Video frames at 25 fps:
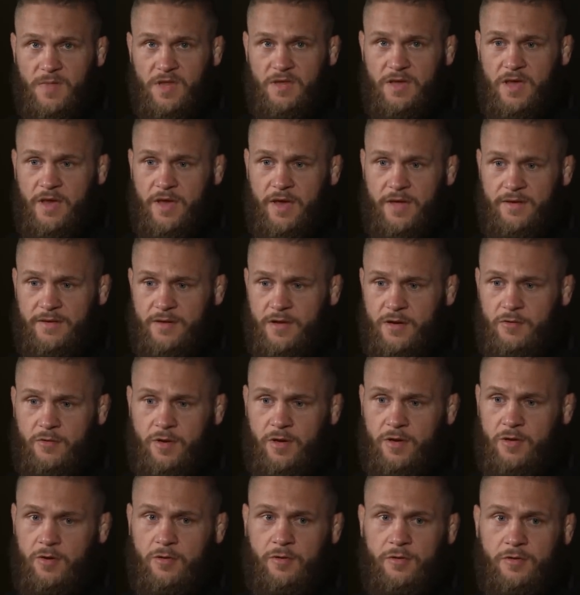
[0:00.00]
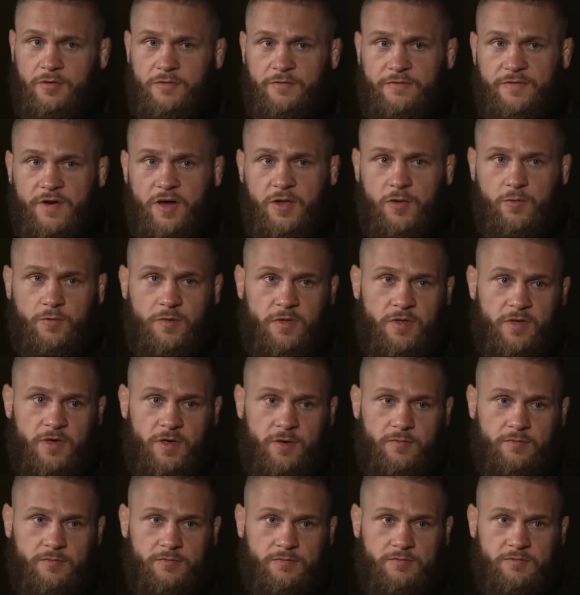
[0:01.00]
yeah and now i going to fight with
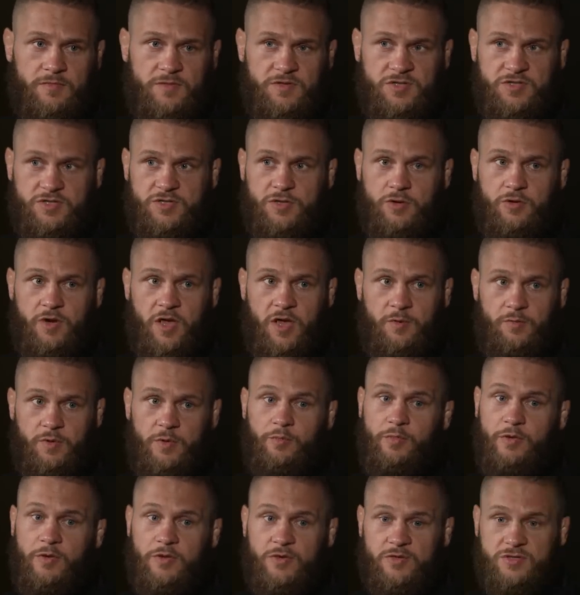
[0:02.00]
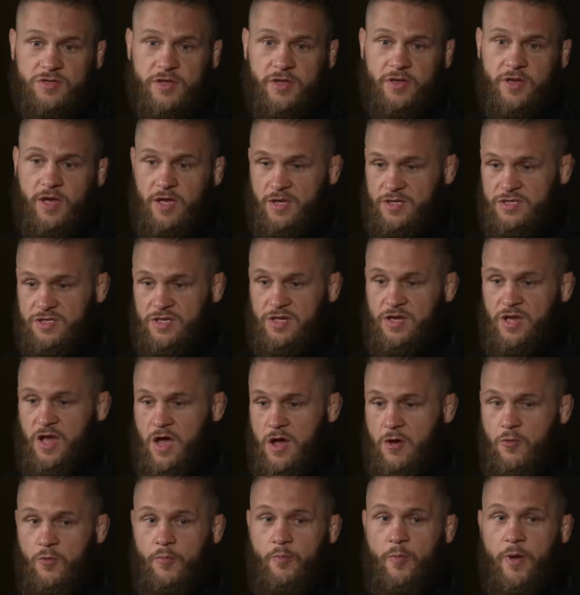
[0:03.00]
him I'm so happy because like i see
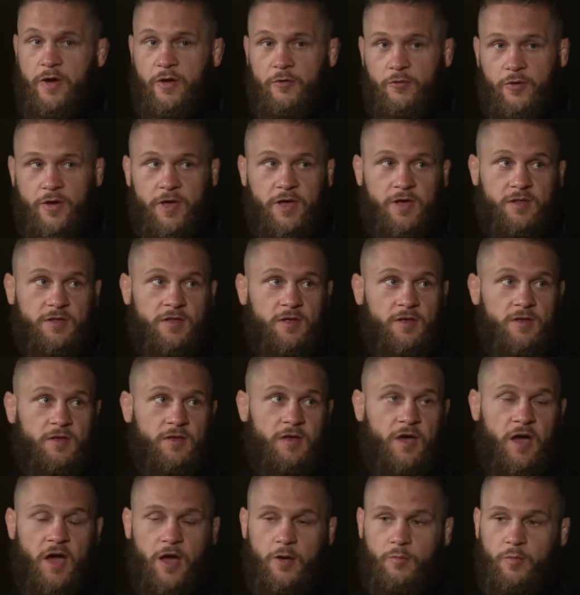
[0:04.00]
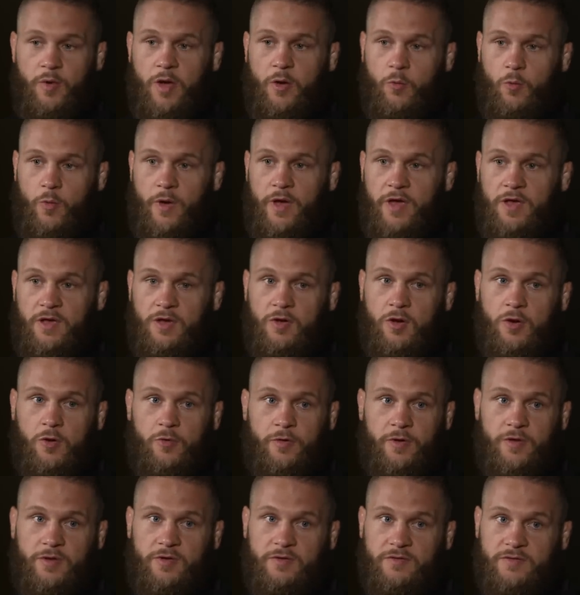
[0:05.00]
how my way how my way
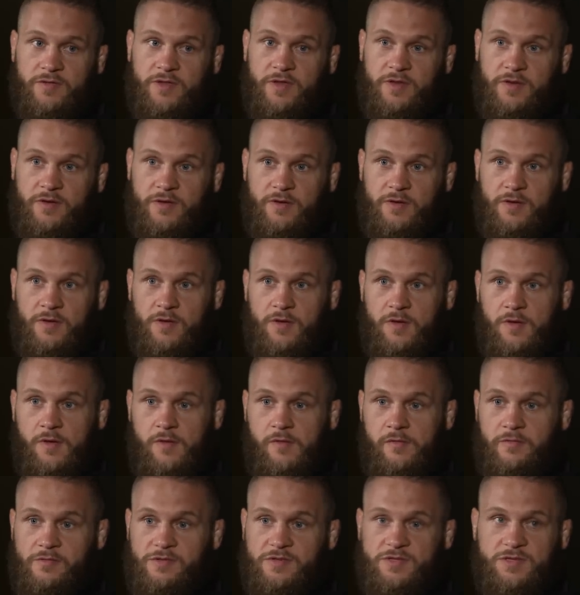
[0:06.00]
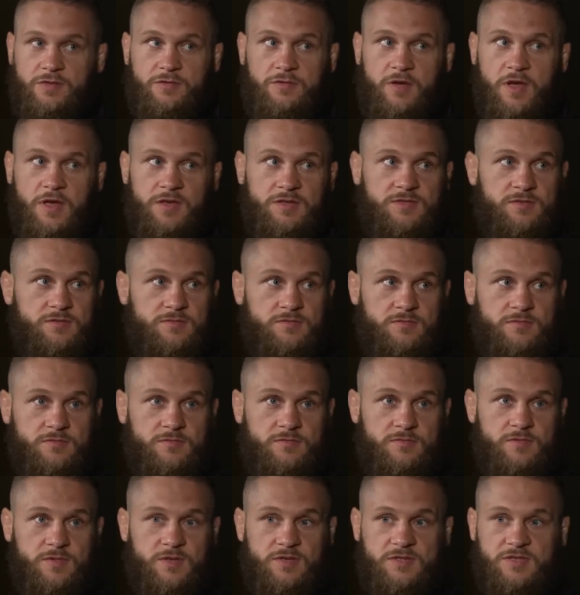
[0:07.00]
going like so nice
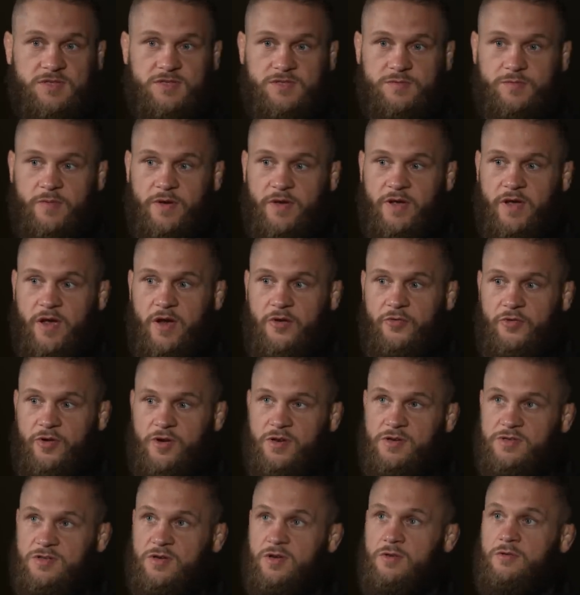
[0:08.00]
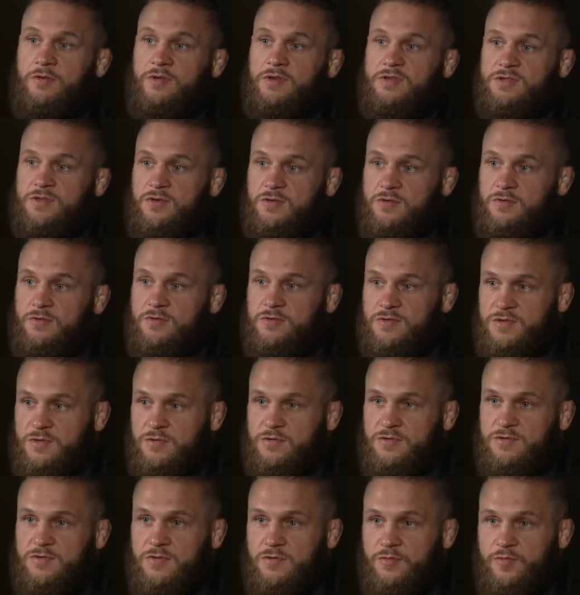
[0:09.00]
yeah. this is my career is going so
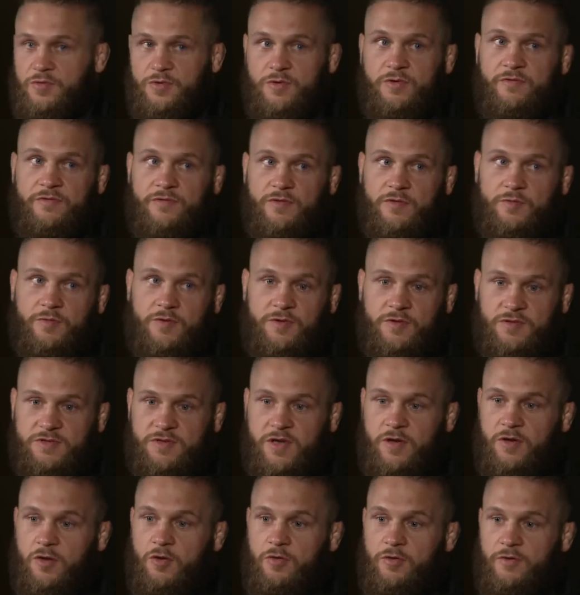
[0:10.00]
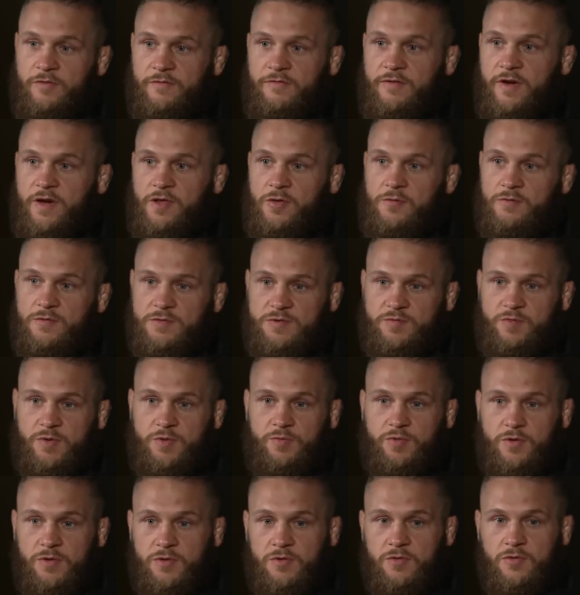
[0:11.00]
so so beautiful because i go and fight with
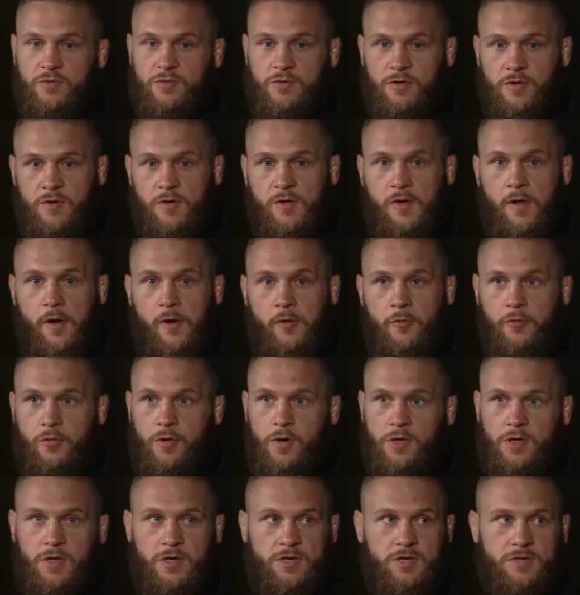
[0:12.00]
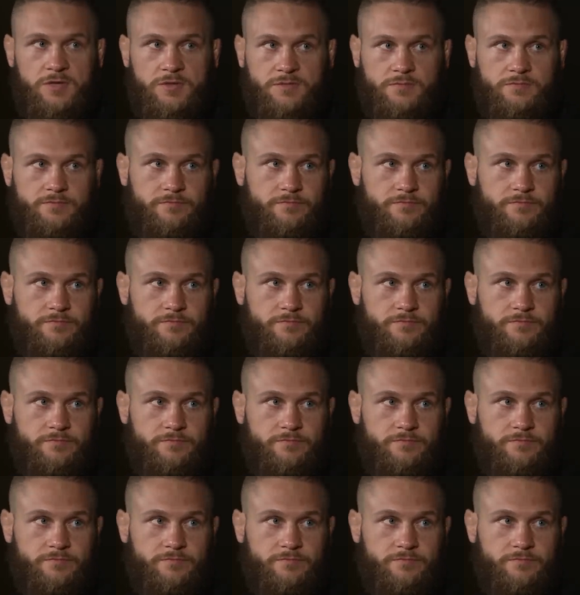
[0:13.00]
people who who i like it